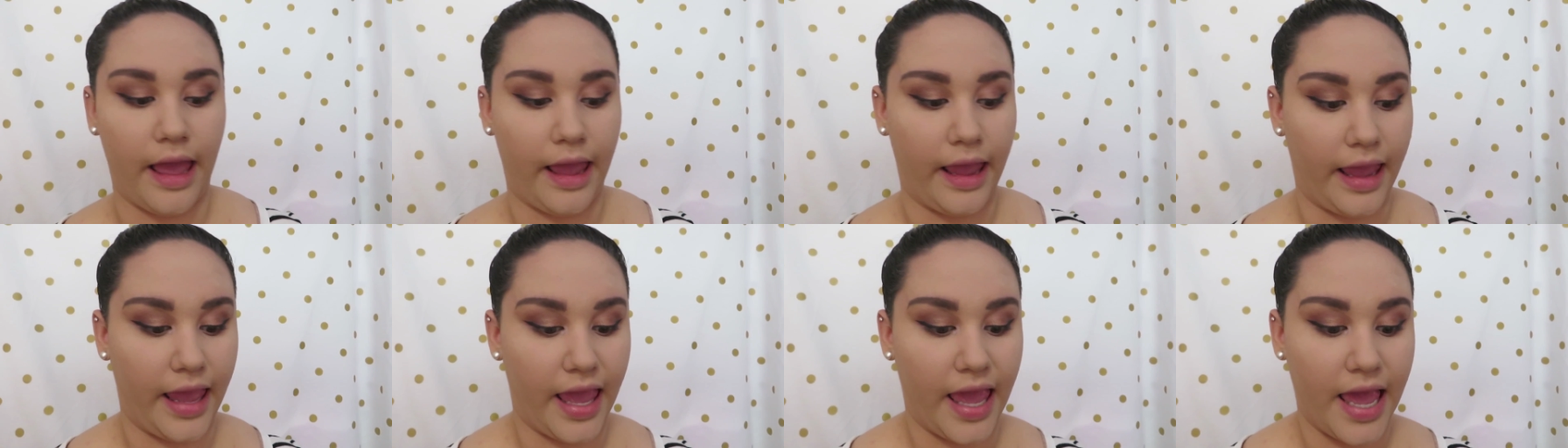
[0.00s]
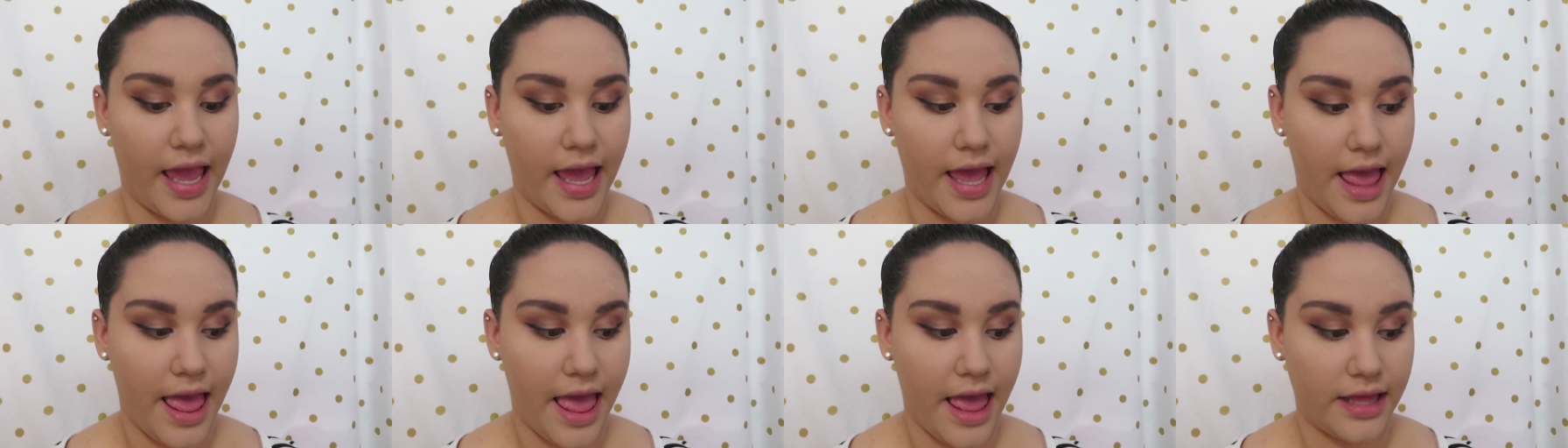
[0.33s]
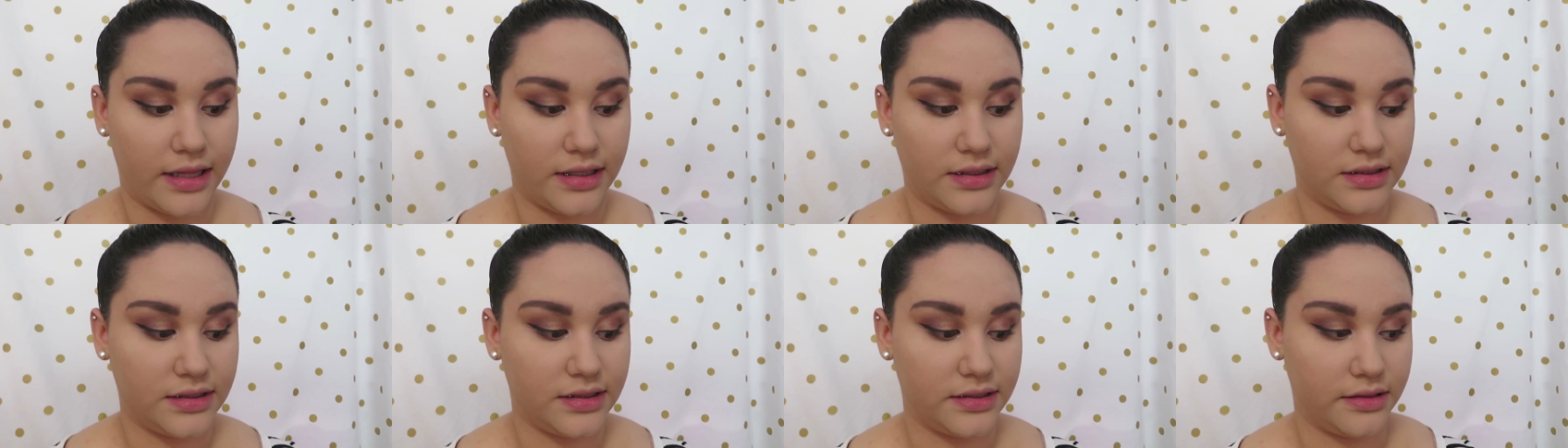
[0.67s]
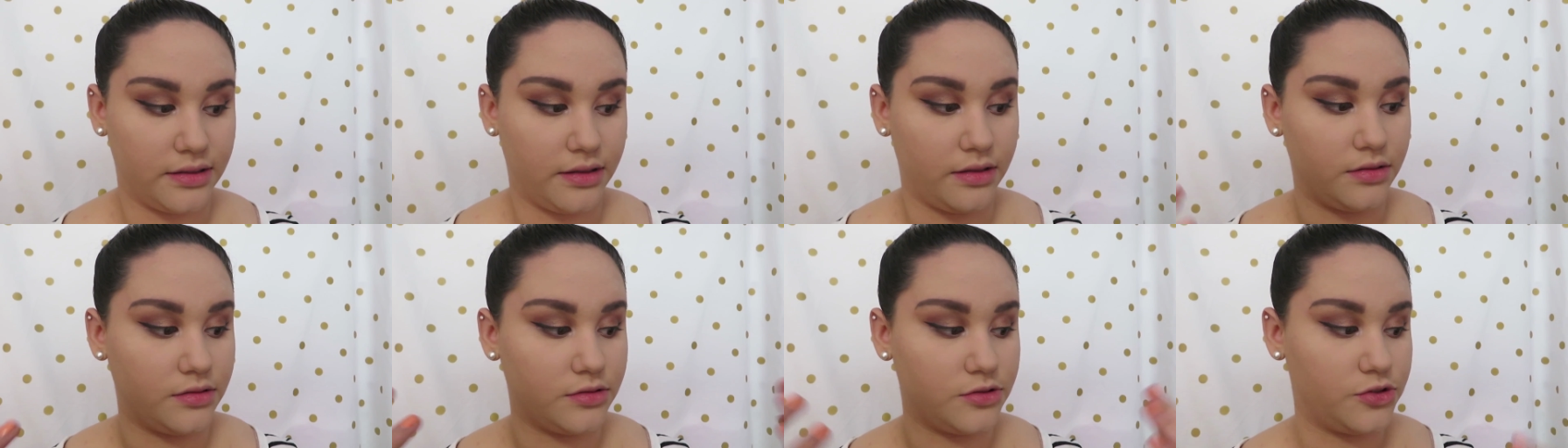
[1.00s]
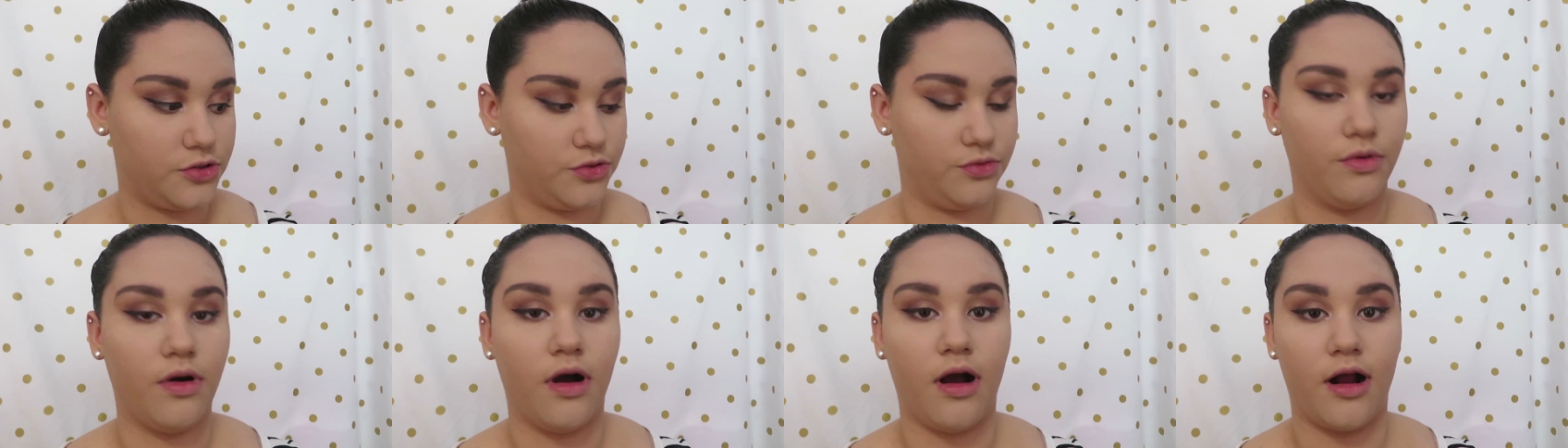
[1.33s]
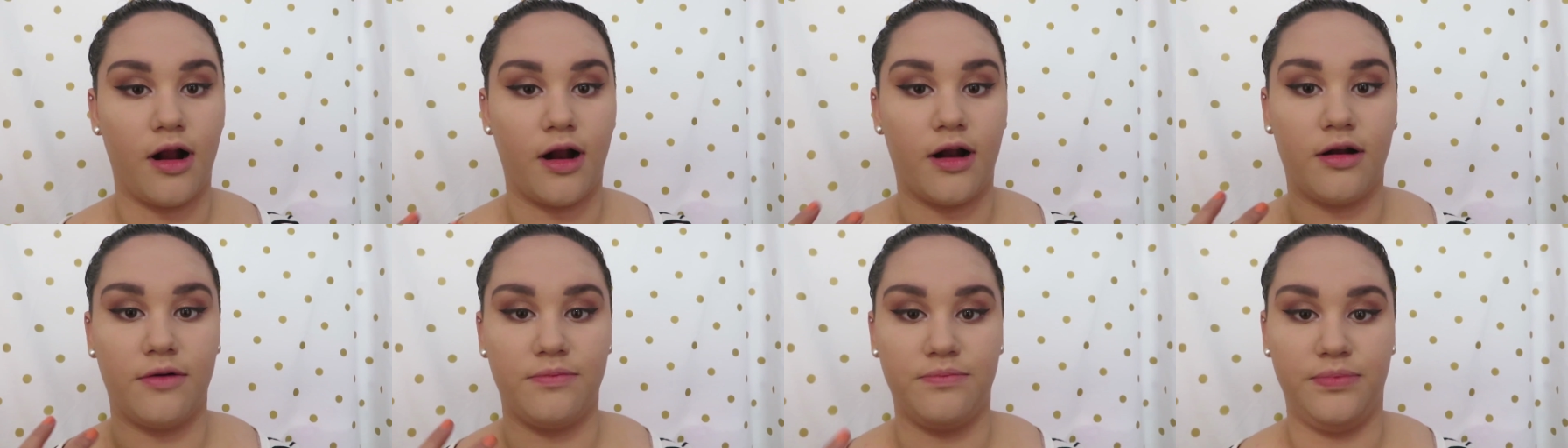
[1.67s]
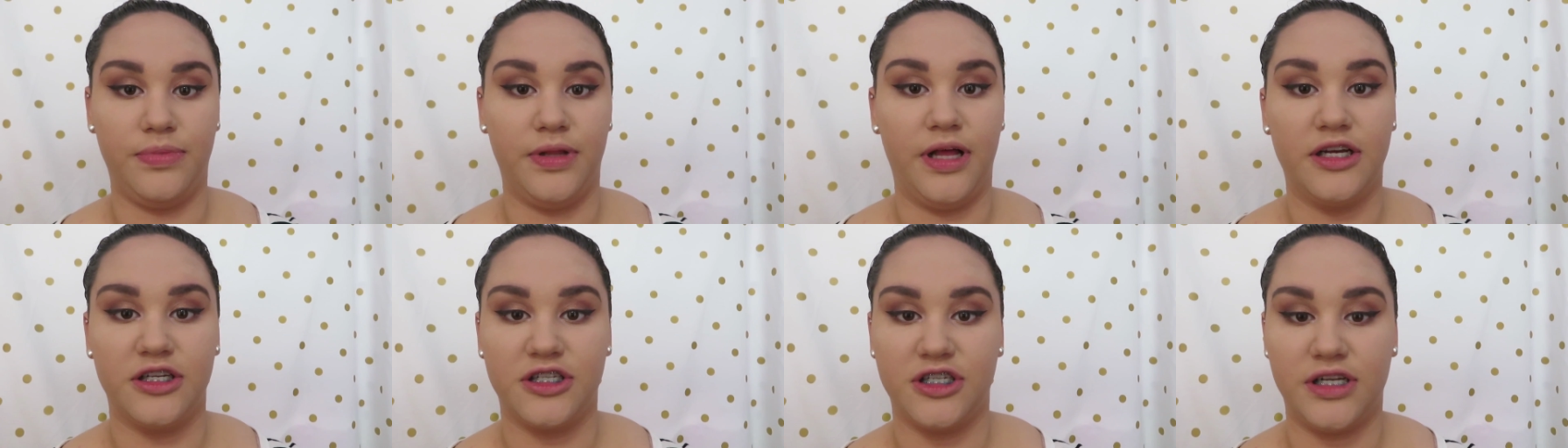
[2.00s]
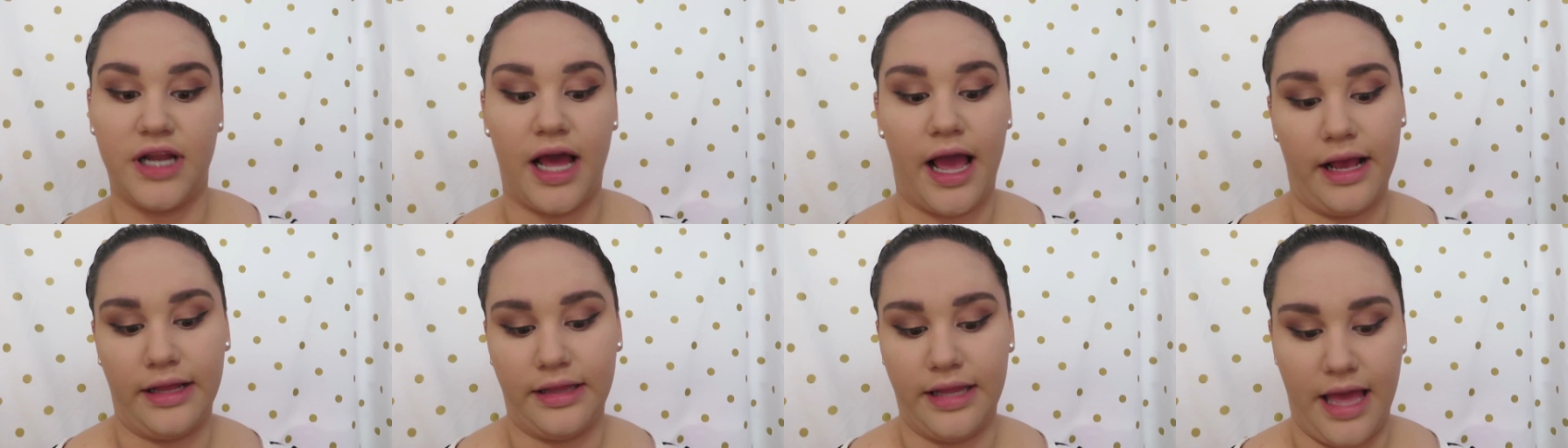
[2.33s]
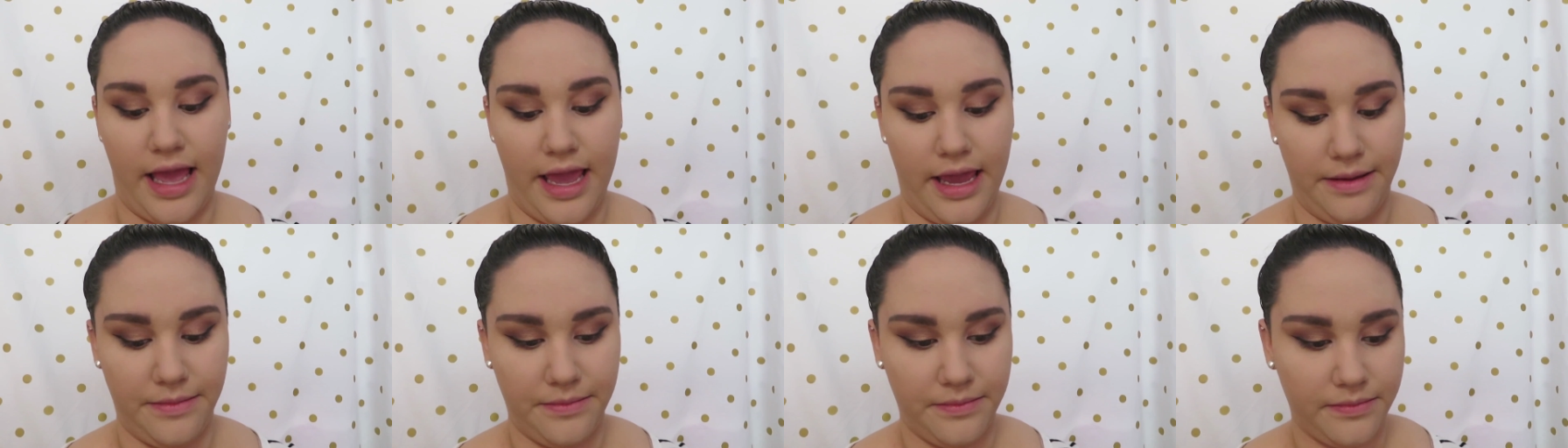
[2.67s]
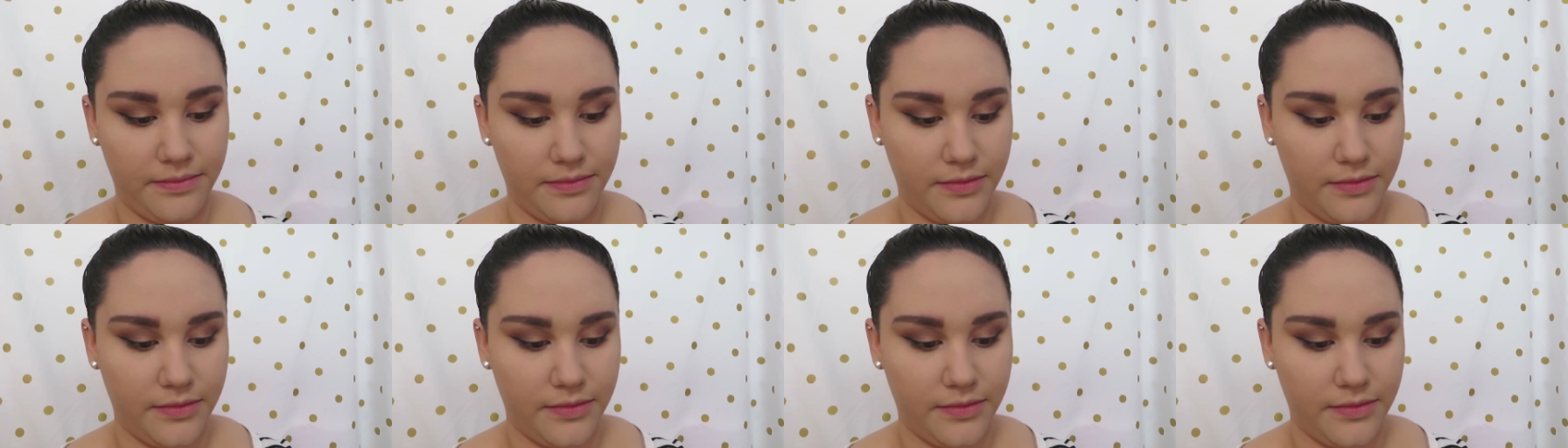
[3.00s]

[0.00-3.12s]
and do our blush and highlight.